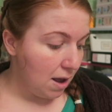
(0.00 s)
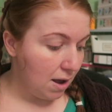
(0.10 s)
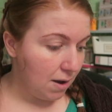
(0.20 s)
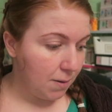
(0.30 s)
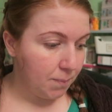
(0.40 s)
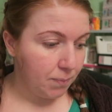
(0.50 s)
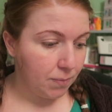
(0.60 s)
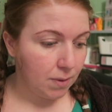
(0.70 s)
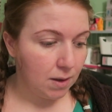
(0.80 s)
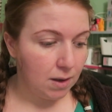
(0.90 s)

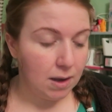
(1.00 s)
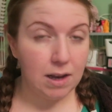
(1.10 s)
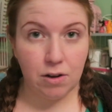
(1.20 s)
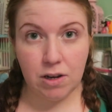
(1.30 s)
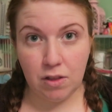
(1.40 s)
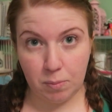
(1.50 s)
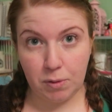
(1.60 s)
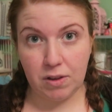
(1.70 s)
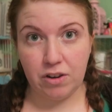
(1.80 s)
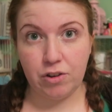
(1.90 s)
um, including the
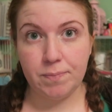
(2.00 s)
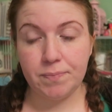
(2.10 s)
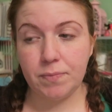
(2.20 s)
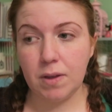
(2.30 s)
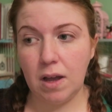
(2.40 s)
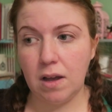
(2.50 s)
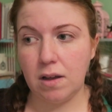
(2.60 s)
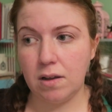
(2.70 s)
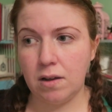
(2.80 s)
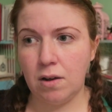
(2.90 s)
postage.
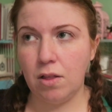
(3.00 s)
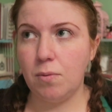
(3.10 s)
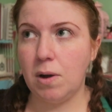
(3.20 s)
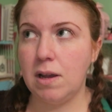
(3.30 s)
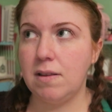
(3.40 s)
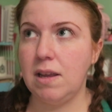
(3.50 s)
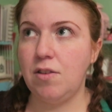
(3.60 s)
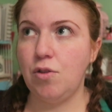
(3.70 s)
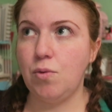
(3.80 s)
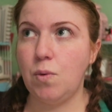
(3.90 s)
Uh, otherwise,
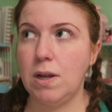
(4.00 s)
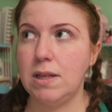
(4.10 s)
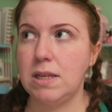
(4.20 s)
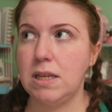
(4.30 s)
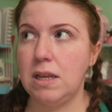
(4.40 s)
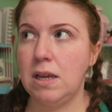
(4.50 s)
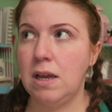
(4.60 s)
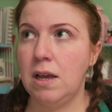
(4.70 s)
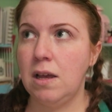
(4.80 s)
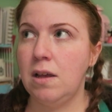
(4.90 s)
it's twenty.
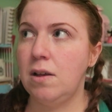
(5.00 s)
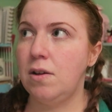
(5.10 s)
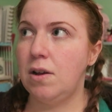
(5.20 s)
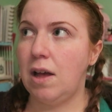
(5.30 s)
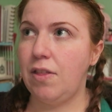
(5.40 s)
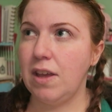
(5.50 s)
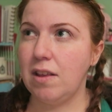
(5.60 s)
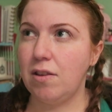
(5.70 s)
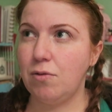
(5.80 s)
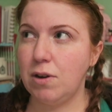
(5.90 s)
I think
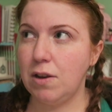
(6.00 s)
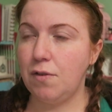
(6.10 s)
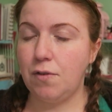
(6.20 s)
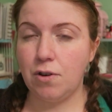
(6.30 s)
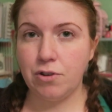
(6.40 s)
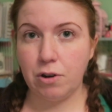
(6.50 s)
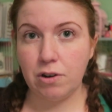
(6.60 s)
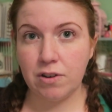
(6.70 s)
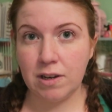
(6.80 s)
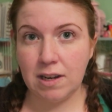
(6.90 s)
it's twenty-four
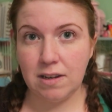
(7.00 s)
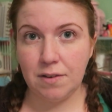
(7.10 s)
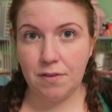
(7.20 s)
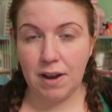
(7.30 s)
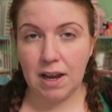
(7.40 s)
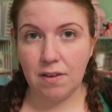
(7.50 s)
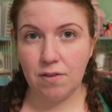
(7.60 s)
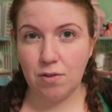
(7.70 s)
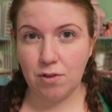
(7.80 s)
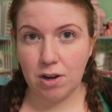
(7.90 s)

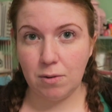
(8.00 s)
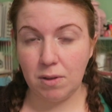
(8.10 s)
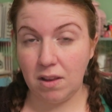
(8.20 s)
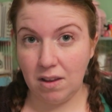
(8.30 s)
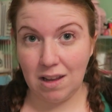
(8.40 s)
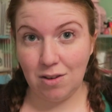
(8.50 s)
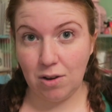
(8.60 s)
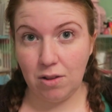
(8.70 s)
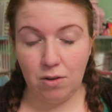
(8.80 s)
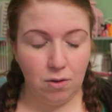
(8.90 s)
ninety-five to start with, in case
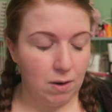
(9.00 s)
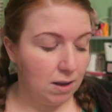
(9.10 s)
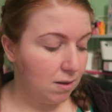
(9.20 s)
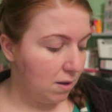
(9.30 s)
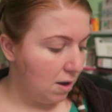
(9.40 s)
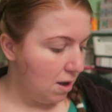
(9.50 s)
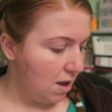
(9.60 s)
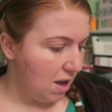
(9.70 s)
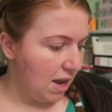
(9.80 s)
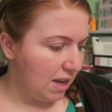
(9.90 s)
you're in the U S,
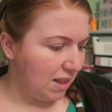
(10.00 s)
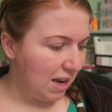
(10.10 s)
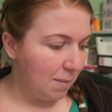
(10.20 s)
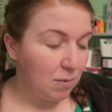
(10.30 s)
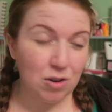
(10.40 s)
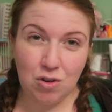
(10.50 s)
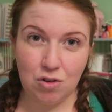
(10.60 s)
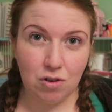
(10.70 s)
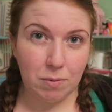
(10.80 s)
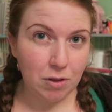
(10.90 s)
and I'm not too
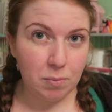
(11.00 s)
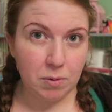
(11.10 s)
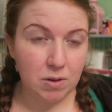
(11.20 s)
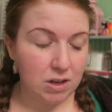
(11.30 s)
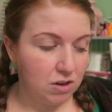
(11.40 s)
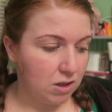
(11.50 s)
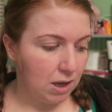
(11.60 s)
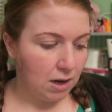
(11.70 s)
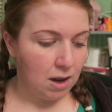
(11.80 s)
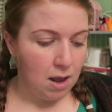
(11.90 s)
sure about the postage
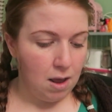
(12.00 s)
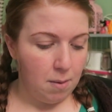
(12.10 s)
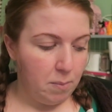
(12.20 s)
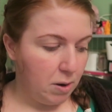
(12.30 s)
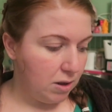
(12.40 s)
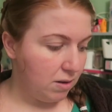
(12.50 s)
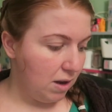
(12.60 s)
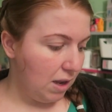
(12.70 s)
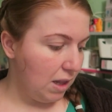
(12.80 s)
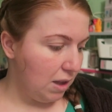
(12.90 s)
then, but
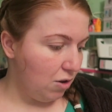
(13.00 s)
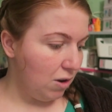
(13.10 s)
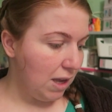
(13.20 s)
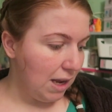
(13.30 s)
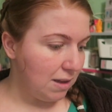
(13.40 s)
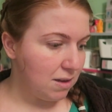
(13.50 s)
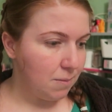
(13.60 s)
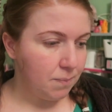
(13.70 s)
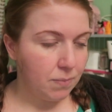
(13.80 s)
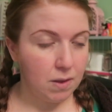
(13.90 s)
it, you get
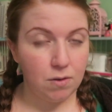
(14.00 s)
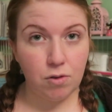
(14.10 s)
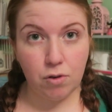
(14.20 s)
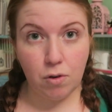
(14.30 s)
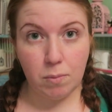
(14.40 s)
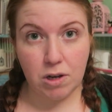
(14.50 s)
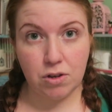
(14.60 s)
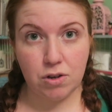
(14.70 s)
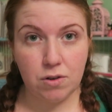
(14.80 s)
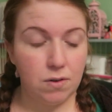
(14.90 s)
so
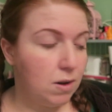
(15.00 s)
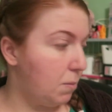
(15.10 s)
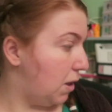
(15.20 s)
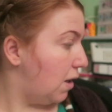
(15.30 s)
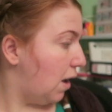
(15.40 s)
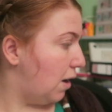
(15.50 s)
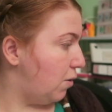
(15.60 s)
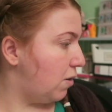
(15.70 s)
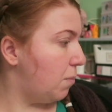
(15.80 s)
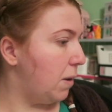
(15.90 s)
much. I mean, I know
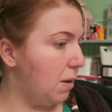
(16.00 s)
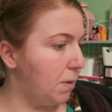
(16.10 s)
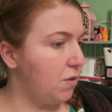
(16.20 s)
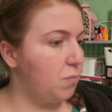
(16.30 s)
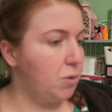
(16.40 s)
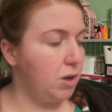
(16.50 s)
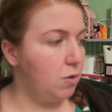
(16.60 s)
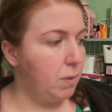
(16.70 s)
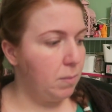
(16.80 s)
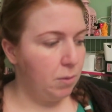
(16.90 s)
it's a big amount of money
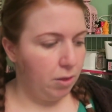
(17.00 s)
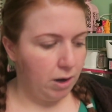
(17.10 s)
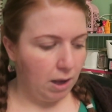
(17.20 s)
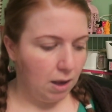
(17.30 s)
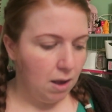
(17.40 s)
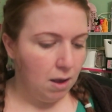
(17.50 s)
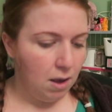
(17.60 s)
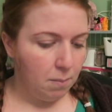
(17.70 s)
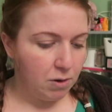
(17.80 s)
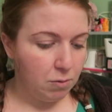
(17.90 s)
to pay monthly,
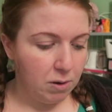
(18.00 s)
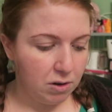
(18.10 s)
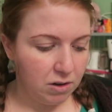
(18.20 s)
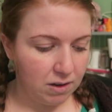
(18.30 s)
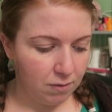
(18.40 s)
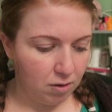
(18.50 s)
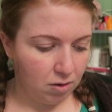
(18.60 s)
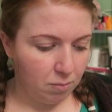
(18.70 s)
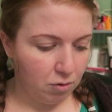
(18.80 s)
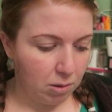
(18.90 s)
but to be honest, I've
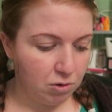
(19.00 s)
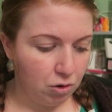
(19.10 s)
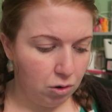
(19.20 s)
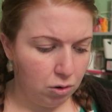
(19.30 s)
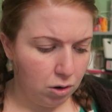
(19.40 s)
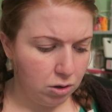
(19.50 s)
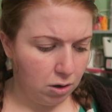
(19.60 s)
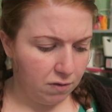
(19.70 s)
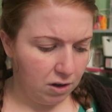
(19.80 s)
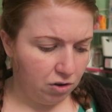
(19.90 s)
subscribed to a lot
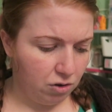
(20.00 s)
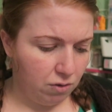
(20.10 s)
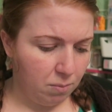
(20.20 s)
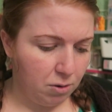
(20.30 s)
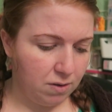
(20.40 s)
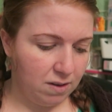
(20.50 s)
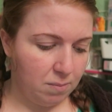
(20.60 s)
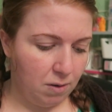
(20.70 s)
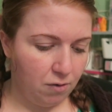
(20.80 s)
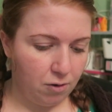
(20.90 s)
of stationery boxes
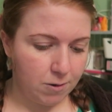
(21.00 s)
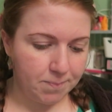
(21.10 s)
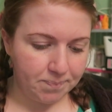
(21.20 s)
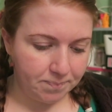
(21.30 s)
before,